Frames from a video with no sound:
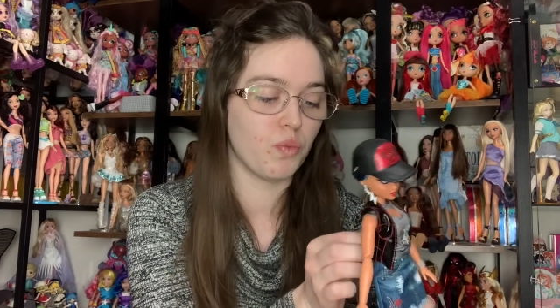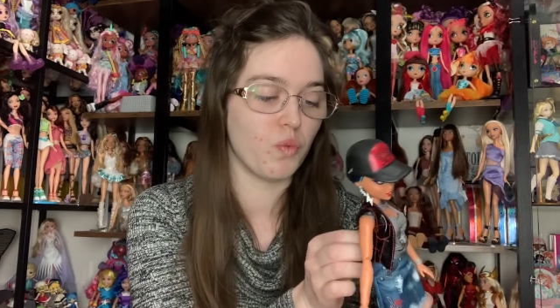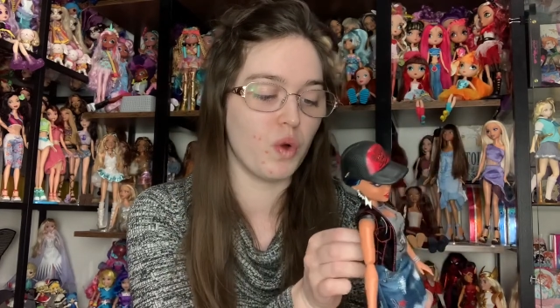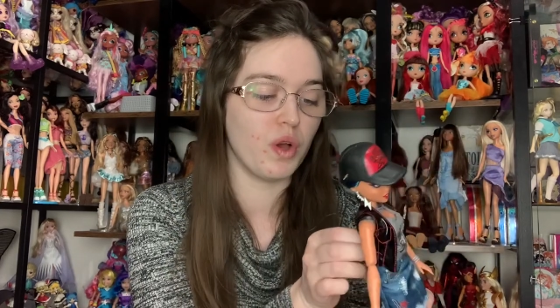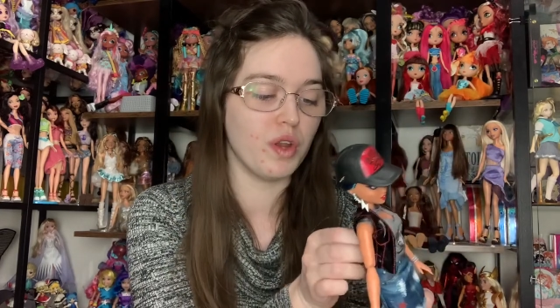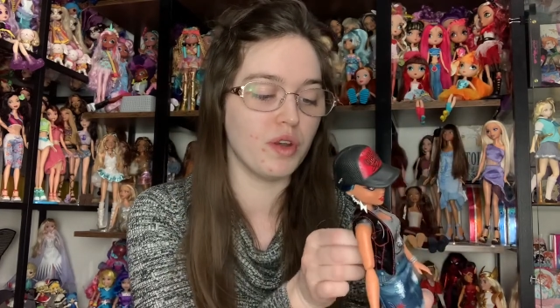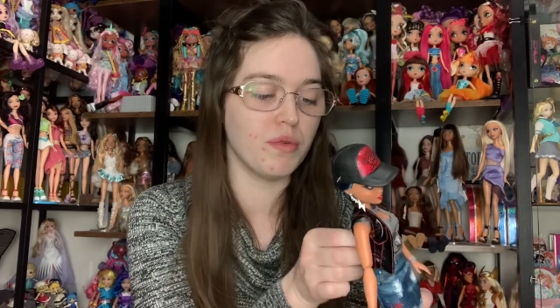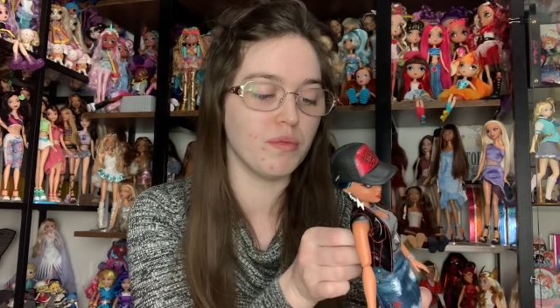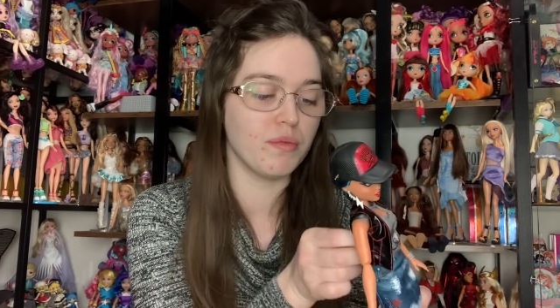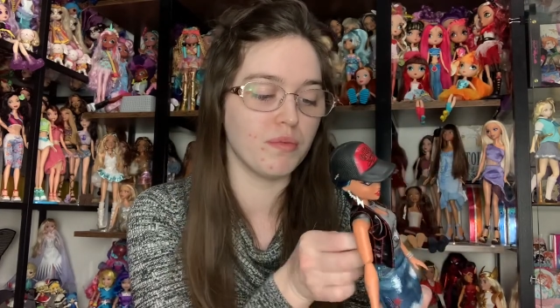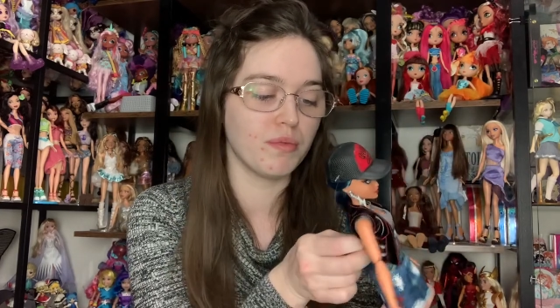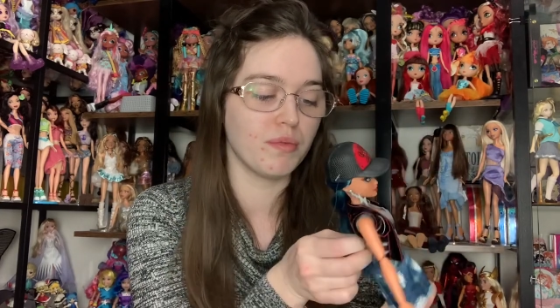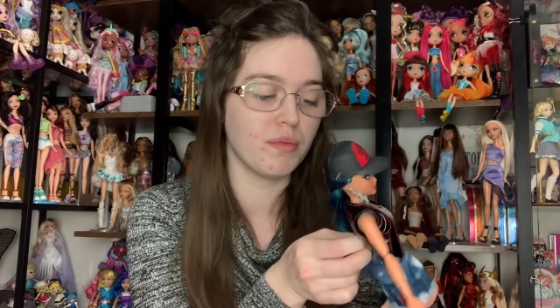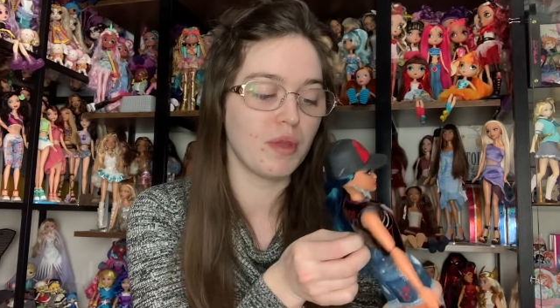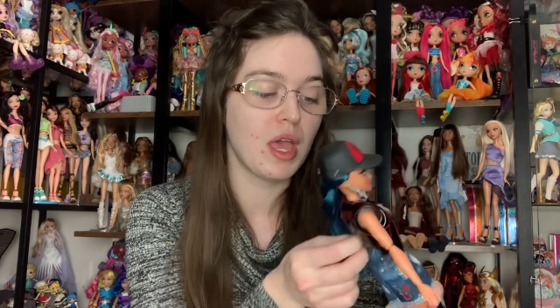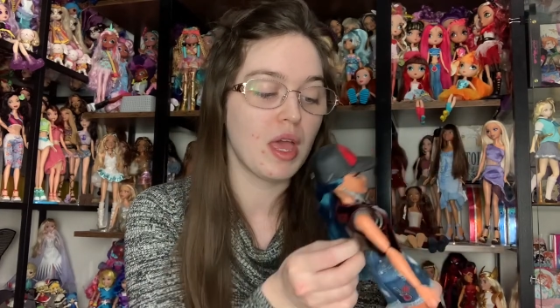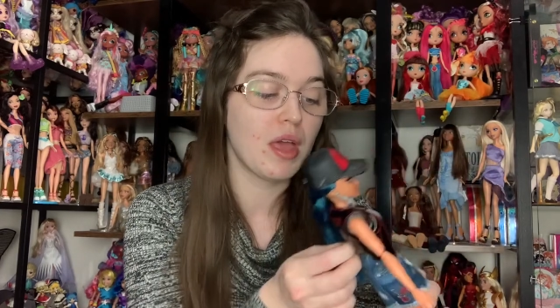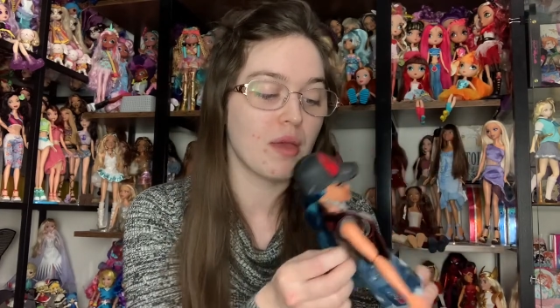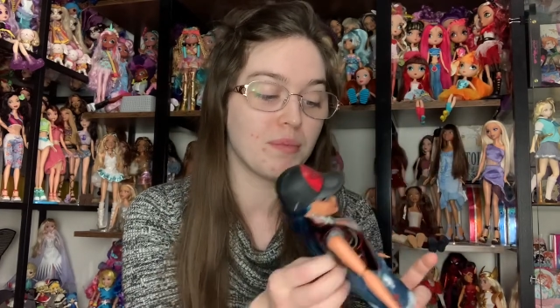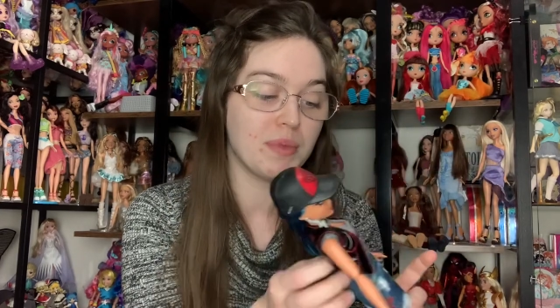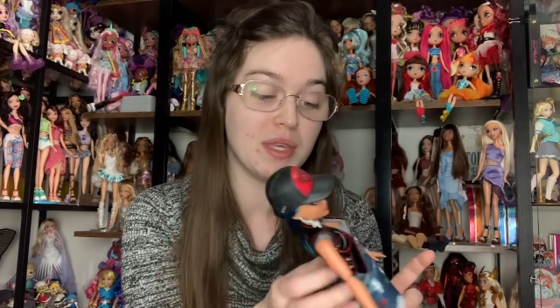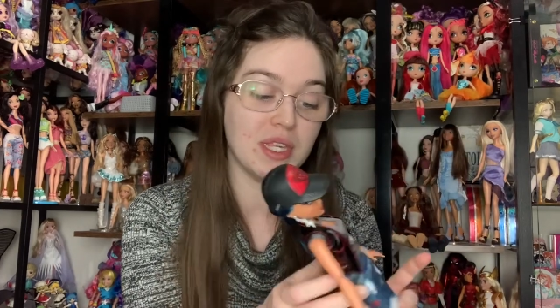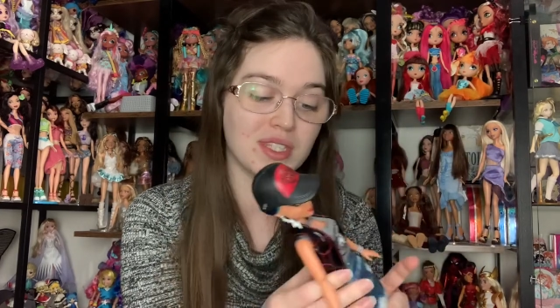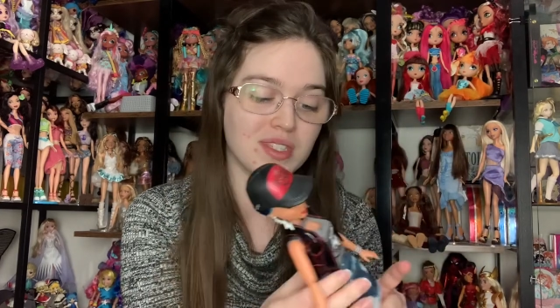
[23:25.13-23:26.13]
one
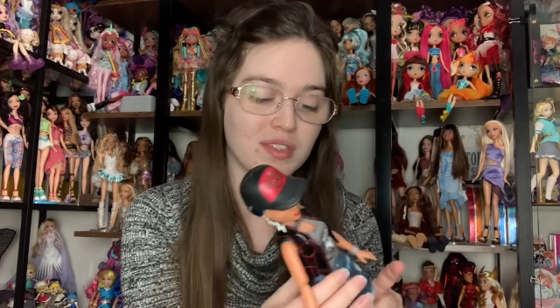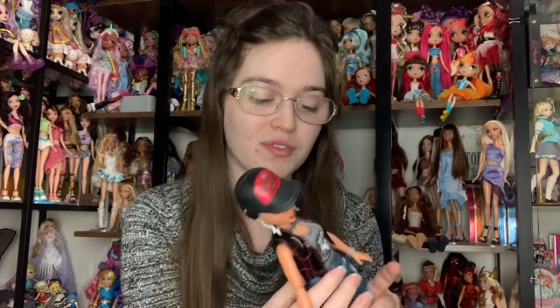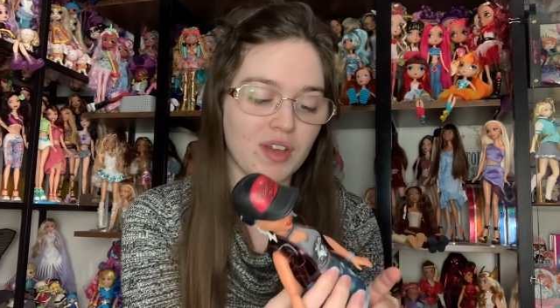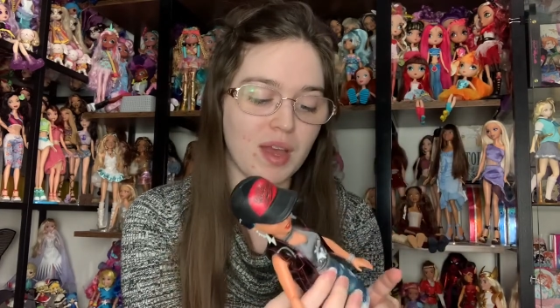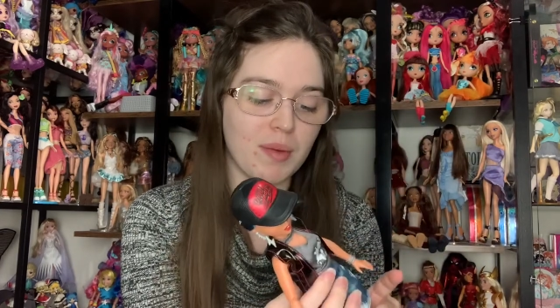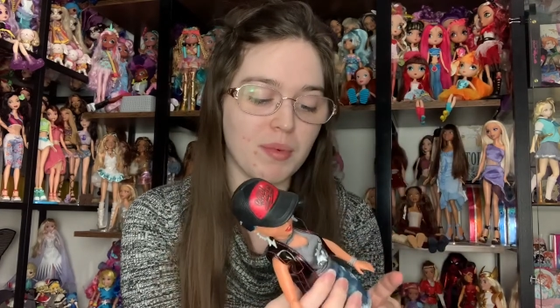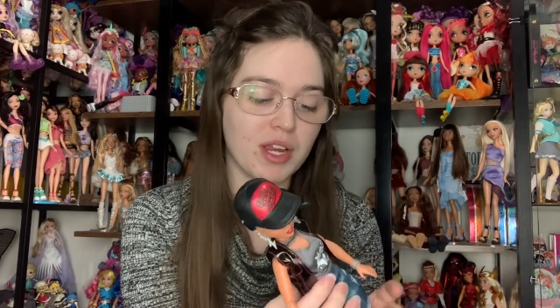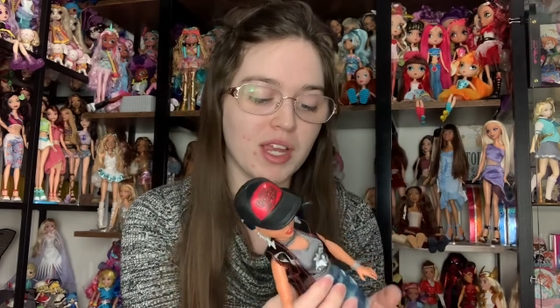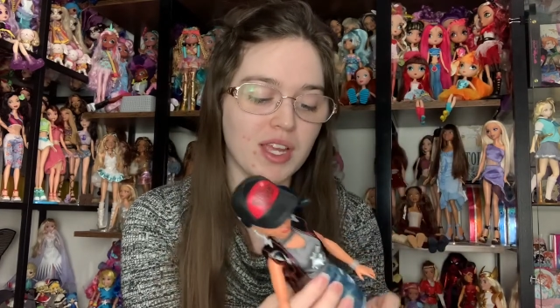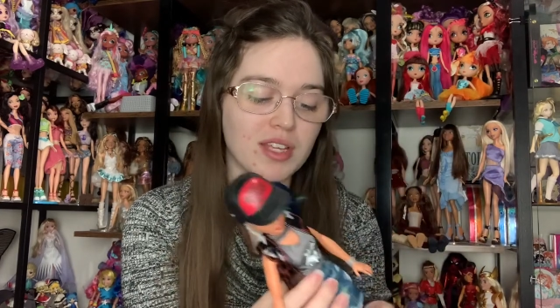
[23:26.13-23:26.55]
piece of fabric.